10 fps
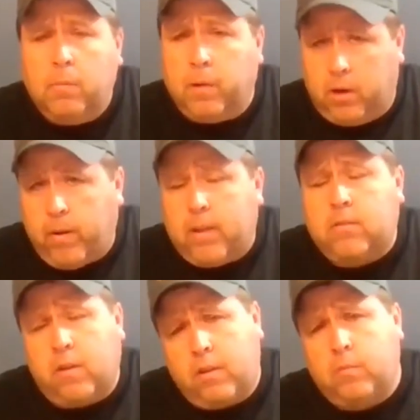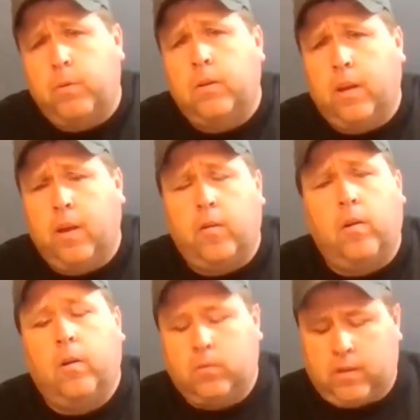But Gresseth has put
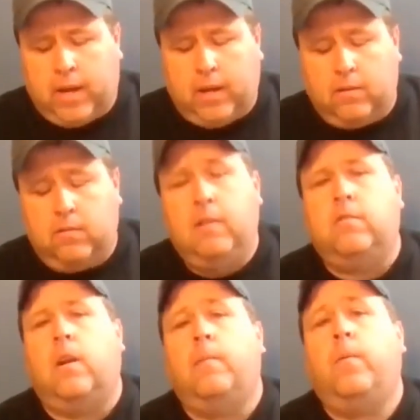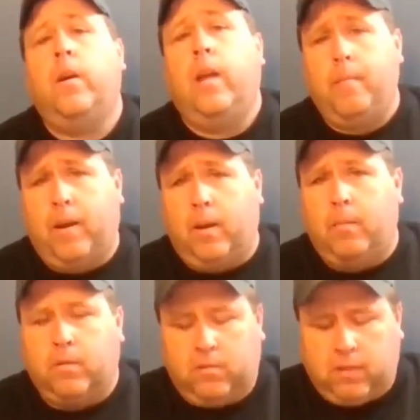together an outstanding season. I'm putting him at
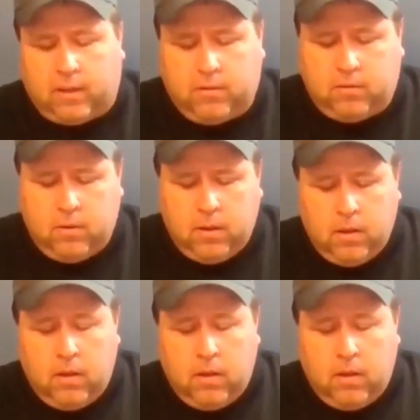number 6.